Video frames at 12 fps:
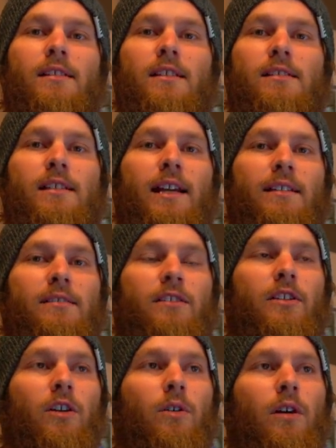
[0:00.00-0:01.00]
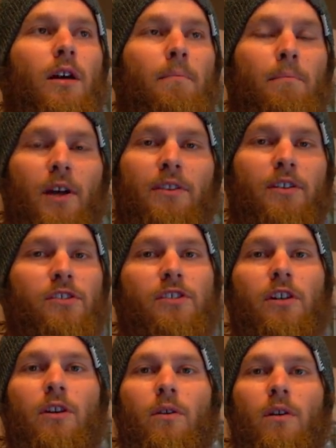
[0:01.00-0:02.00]
in these next, you know, month or
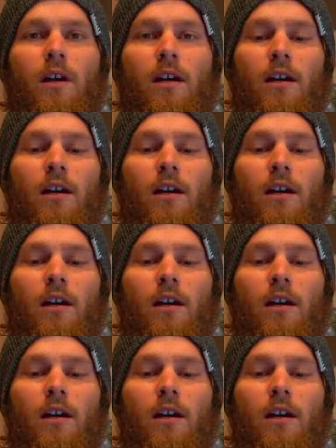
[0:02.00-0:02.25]
so